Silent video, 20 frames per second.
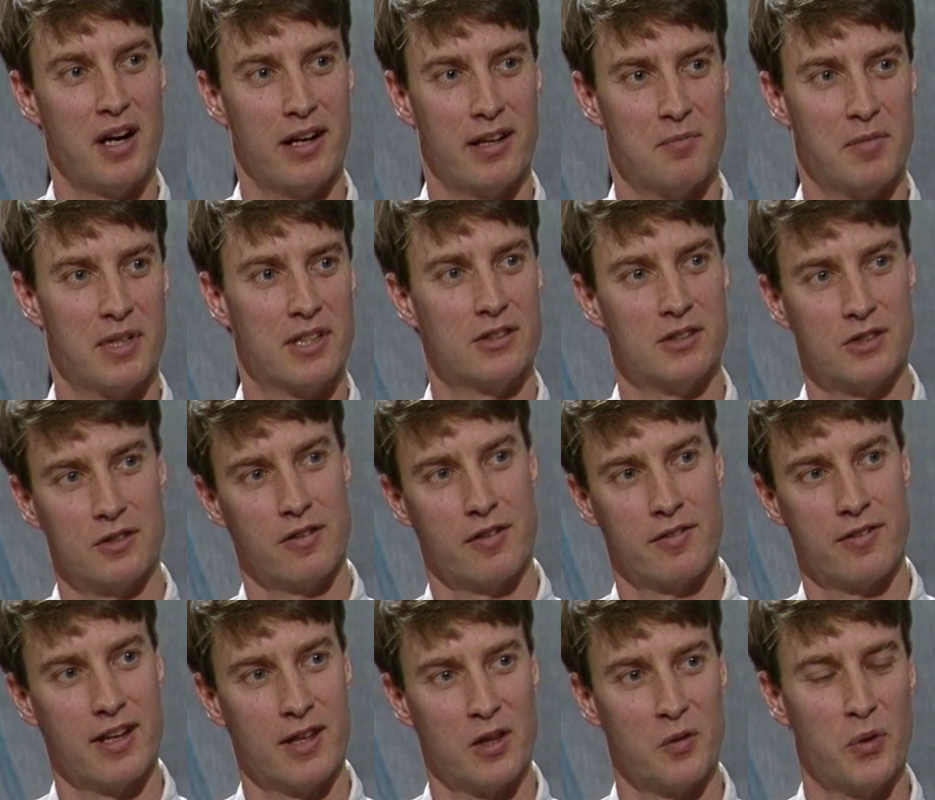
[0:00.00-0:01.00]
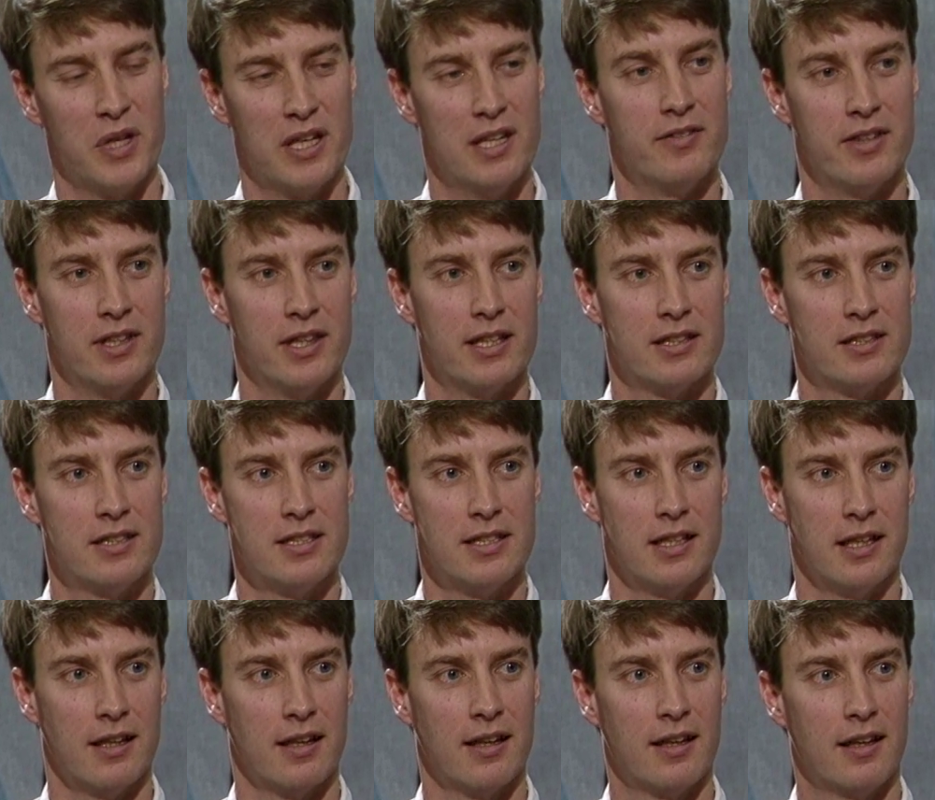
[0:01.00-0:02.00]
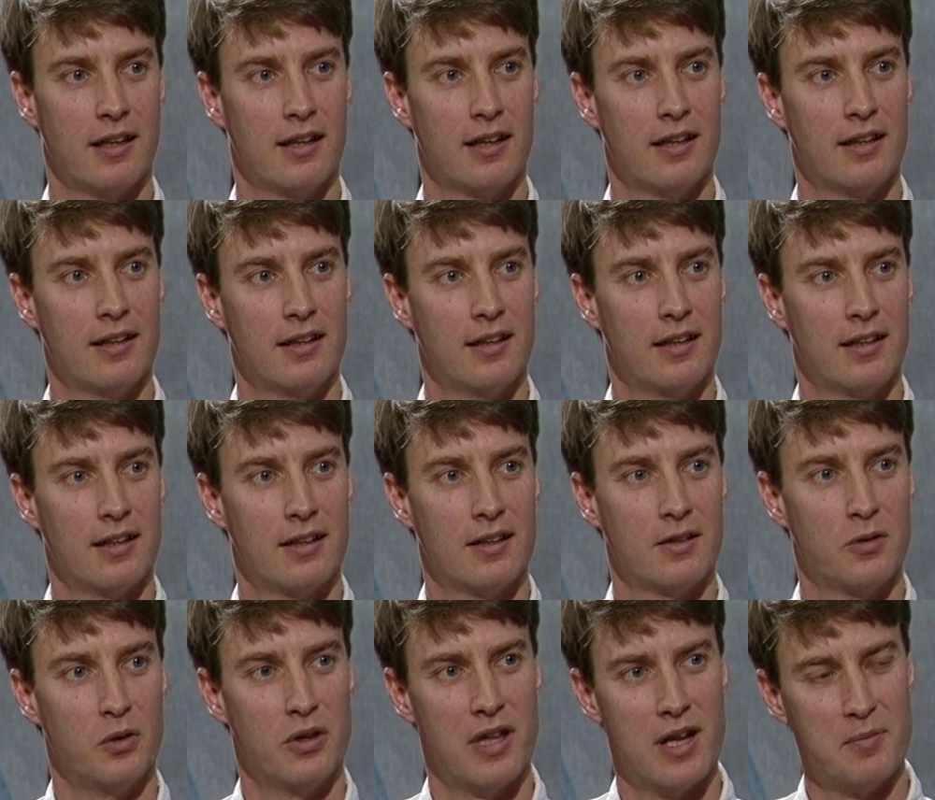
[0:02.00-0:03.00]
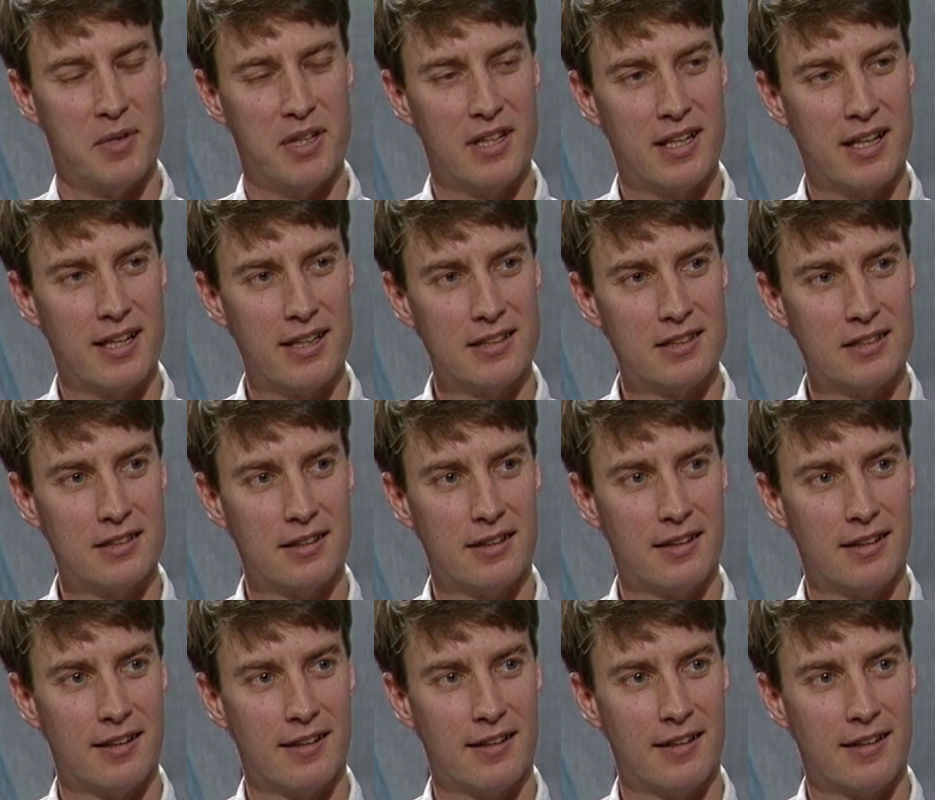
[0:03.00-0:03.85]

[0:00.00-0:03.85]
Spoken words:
mind because of the fact that we live in the city. Would that be the case?